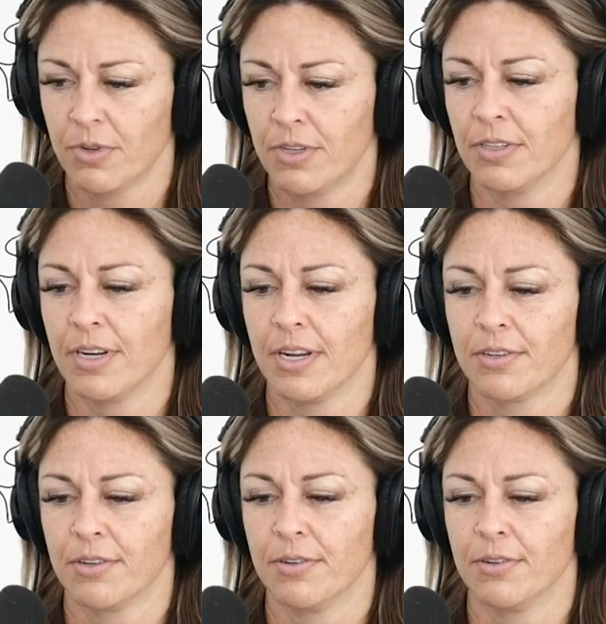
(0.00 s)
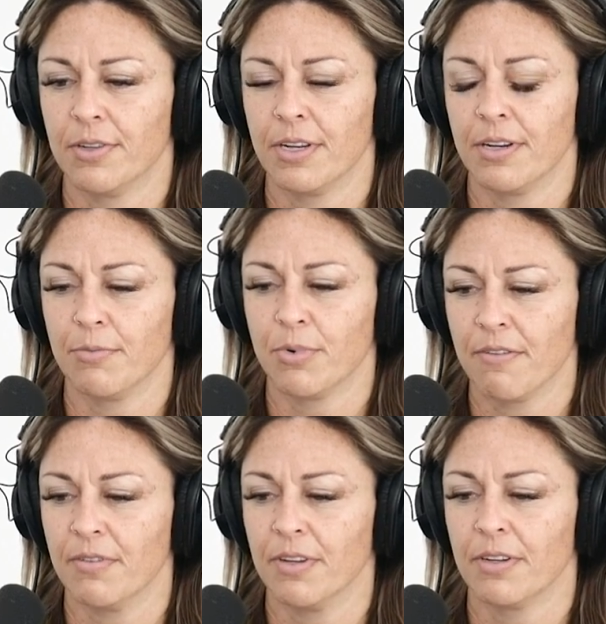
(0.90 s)
which is a national uh,
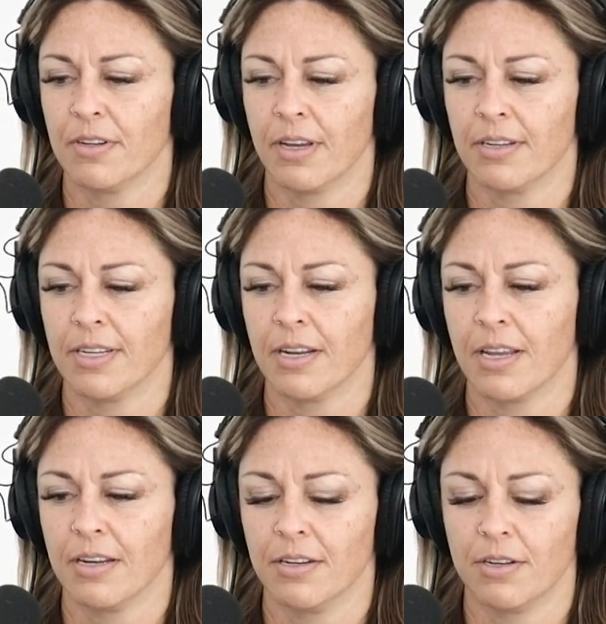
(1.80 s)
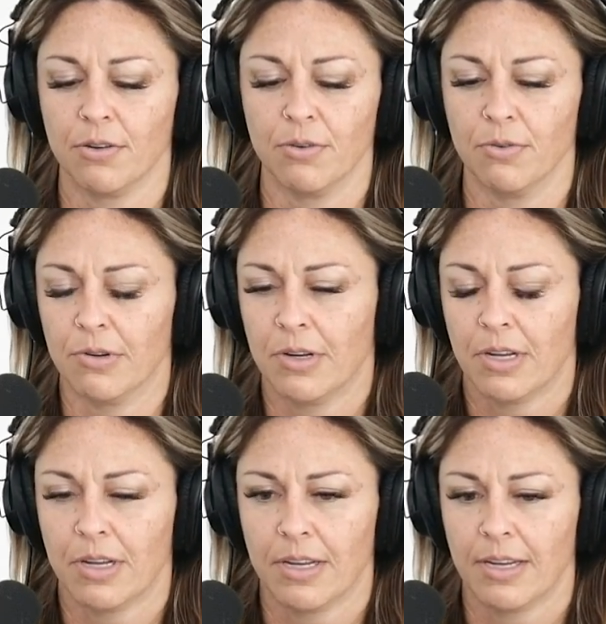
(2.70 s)
nonprofit uh, dedicated to
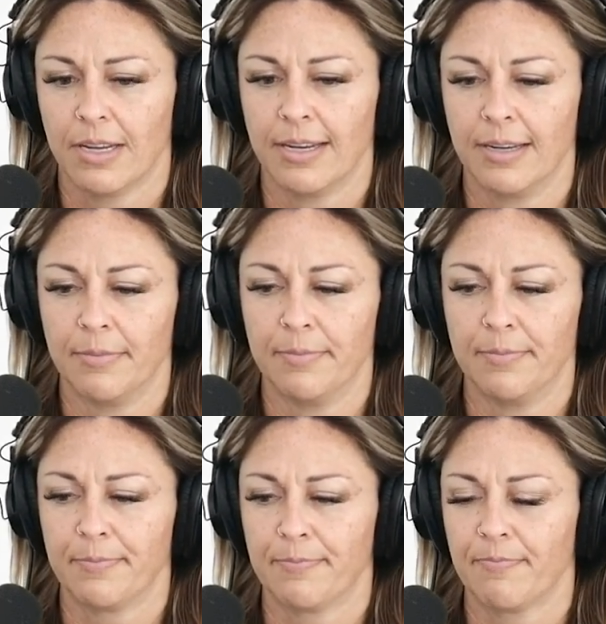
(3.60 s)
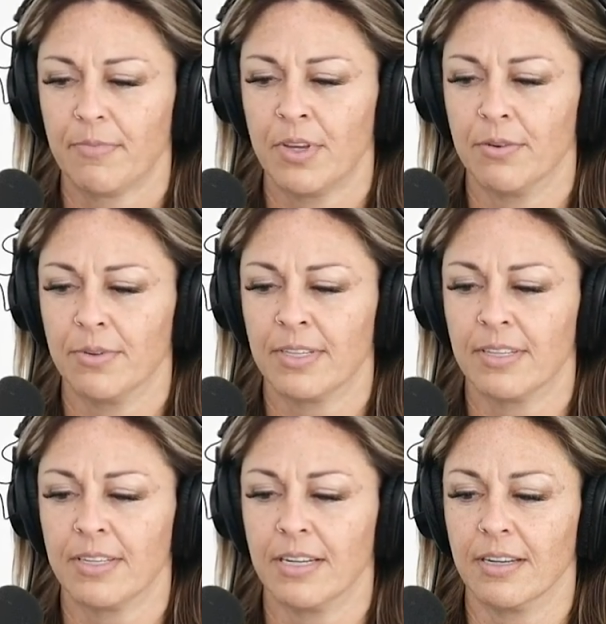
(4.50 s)
um, you know,
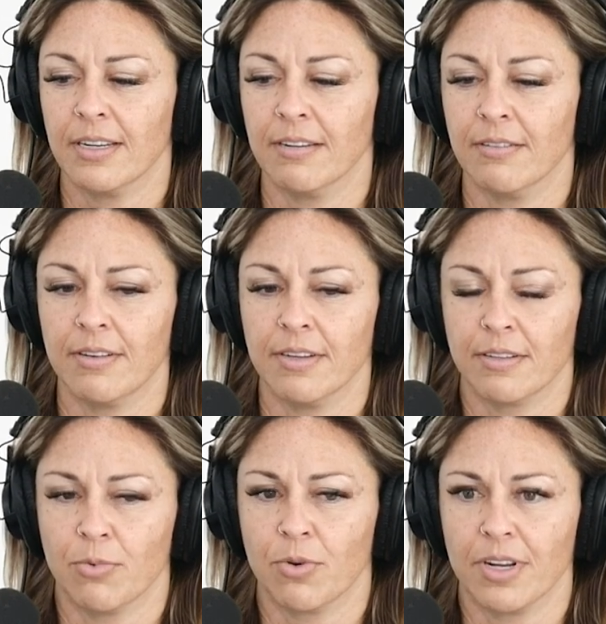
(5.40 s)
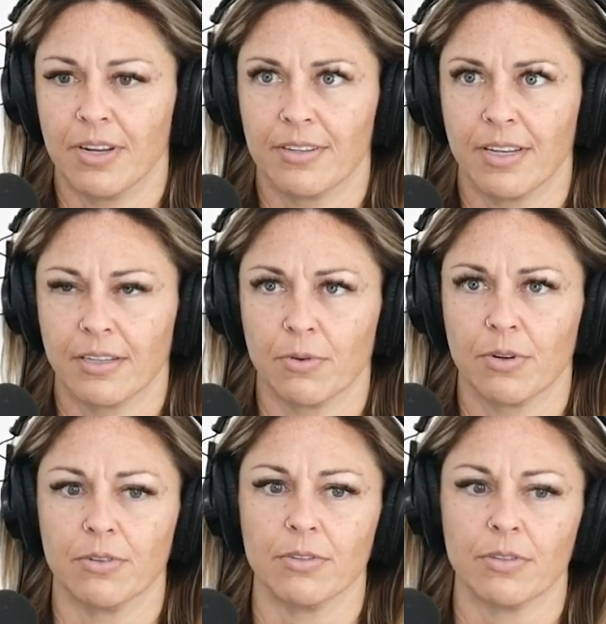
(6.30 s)
assisting and, and supporting sex
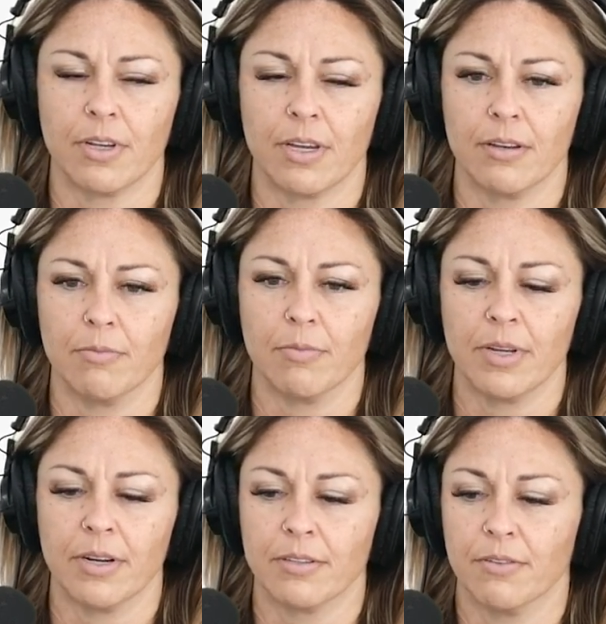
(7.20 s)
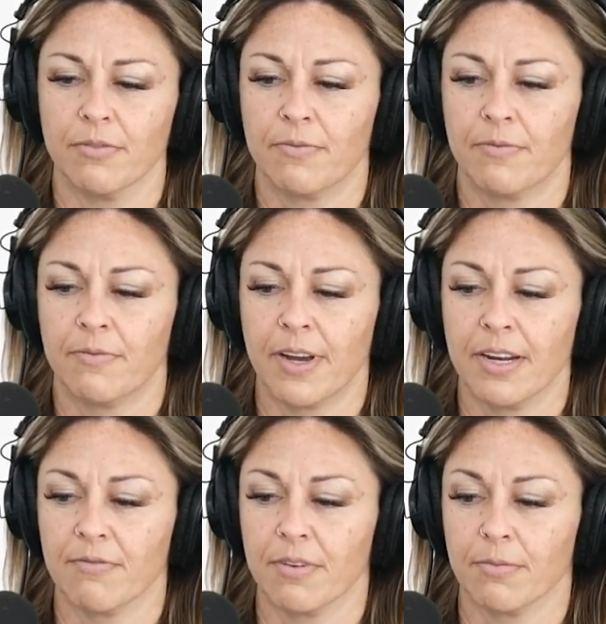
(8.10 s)
workers um, and also
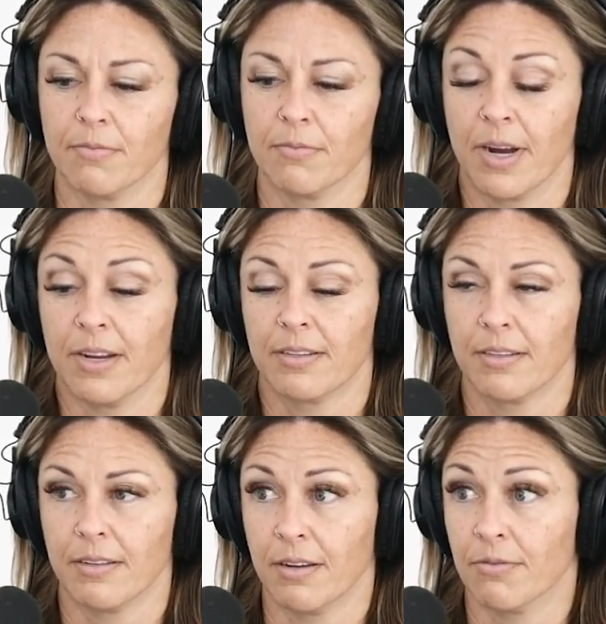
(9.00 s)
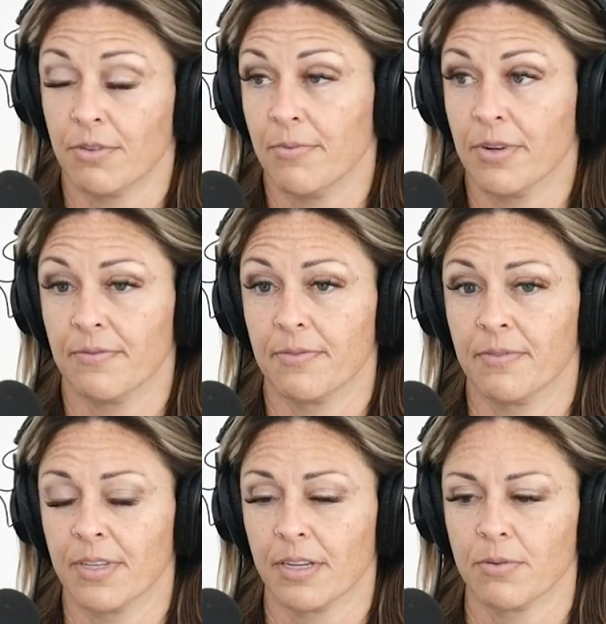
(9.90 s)
fighting for the rights and equal treatment of,
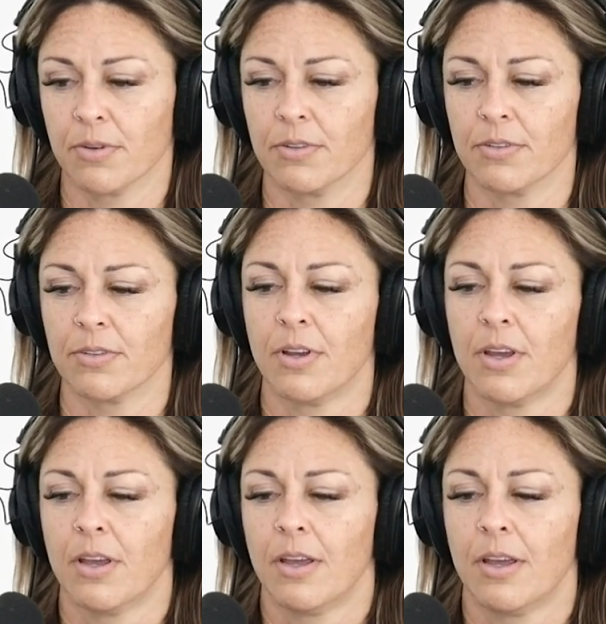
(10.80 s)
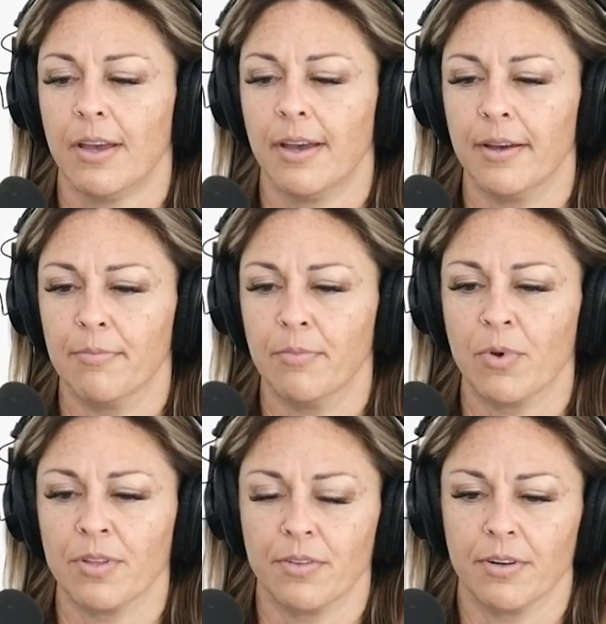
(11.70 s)
of sex workers, um,
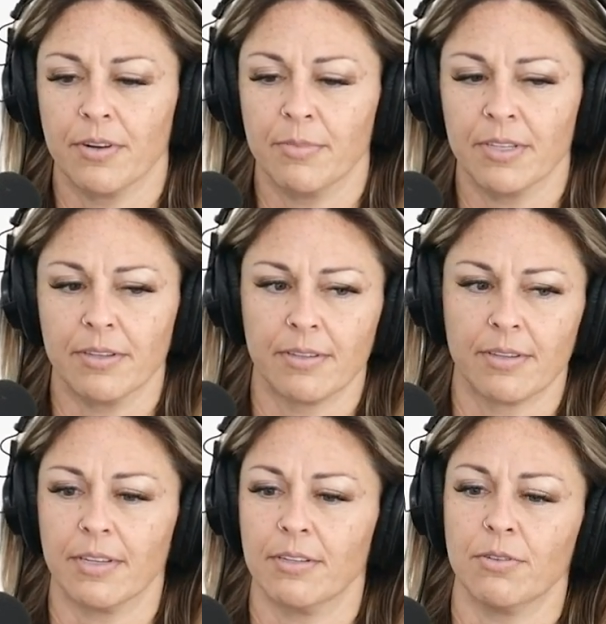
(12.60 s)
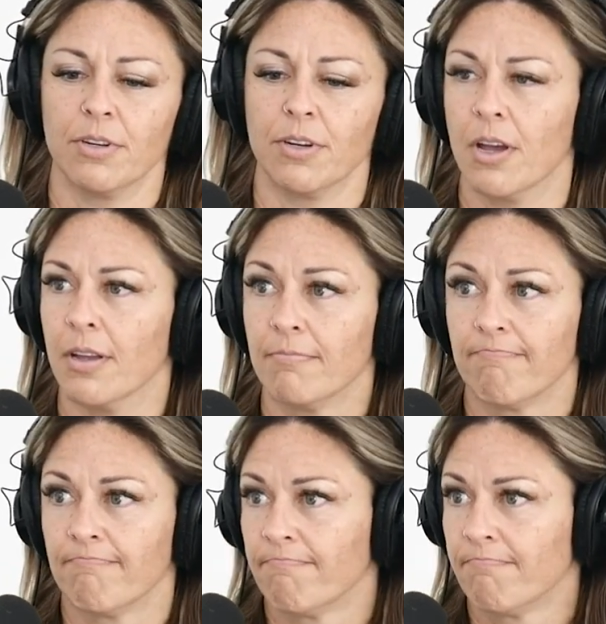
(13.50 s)
whether they're in the business consensually or not.
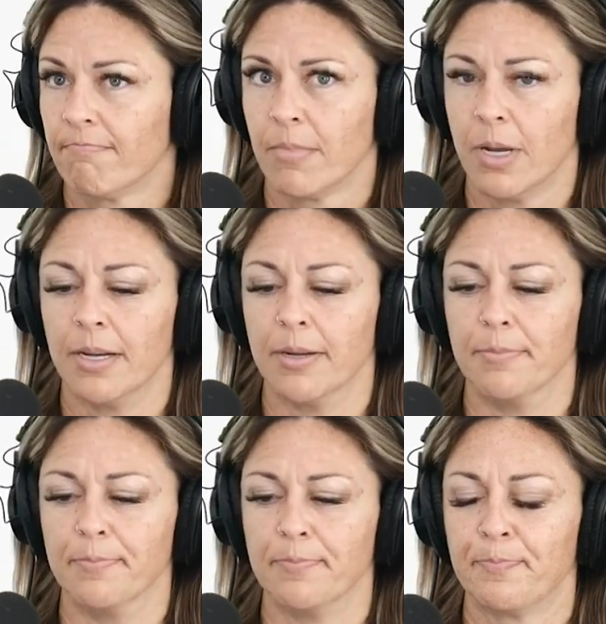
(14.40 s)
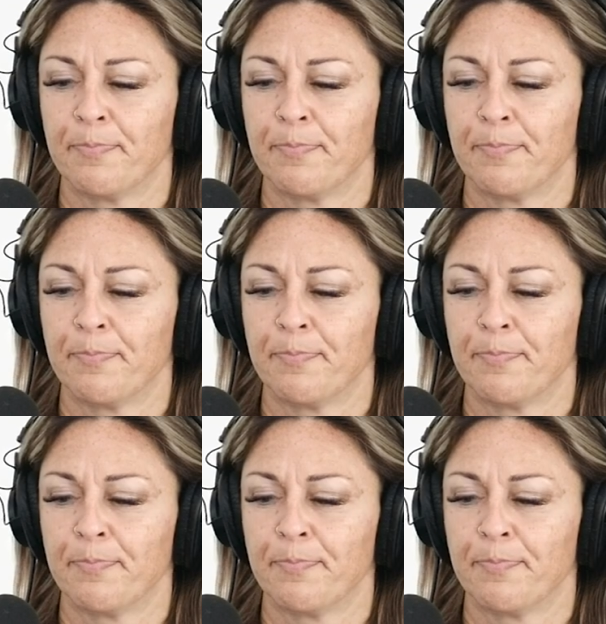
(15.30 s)
Um,